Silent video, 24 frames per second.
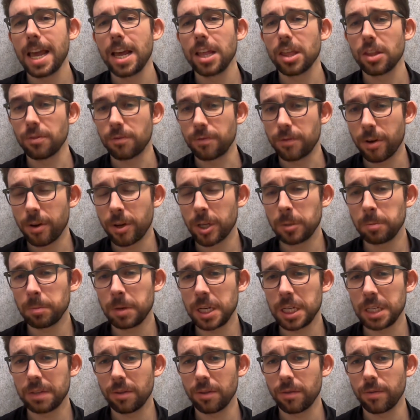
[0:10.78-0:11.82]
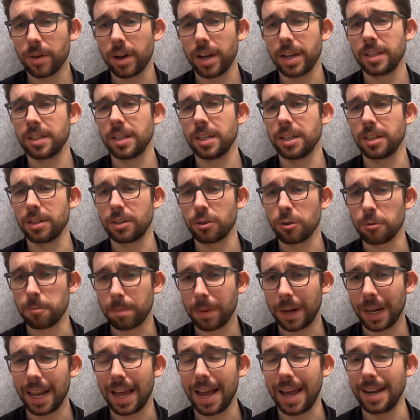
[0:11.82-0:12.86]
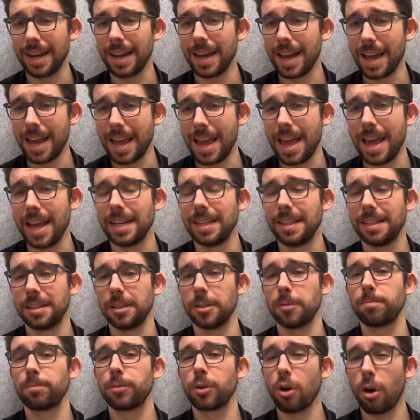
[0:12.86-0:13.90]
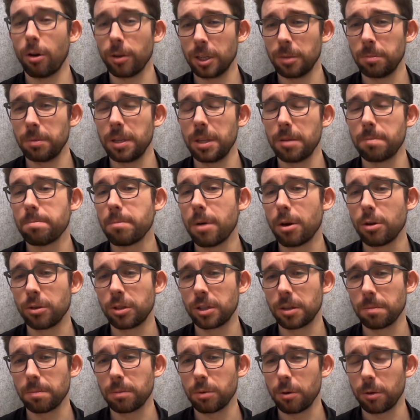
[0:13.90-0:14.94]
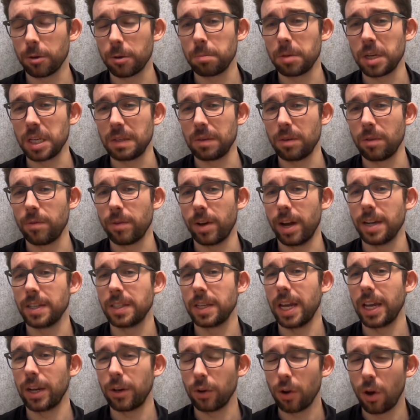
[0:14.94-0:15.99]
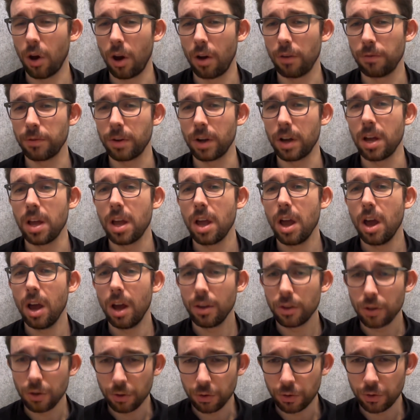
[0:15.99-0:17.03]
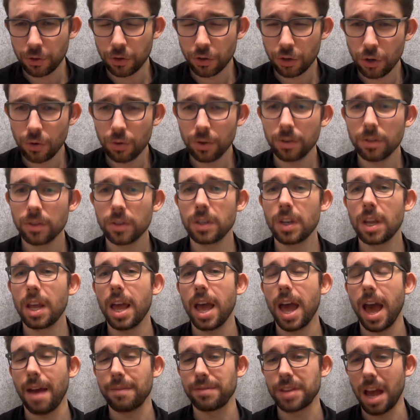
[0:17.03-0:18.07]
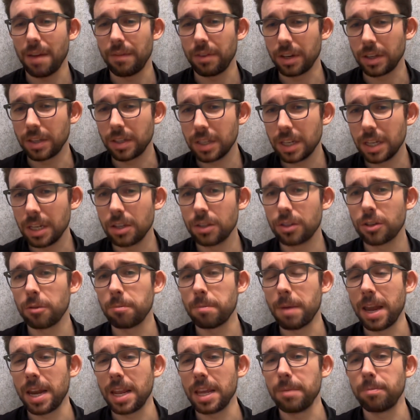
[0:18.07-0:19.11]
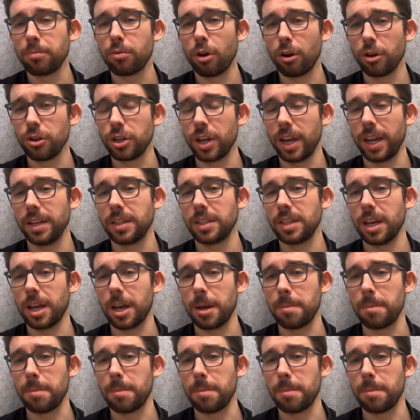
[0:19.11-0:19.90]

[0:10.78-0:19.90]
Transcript: The first piece of advice is to plan ahead. This has got to be the most important piece of advice I could offer you students after having seen so many projects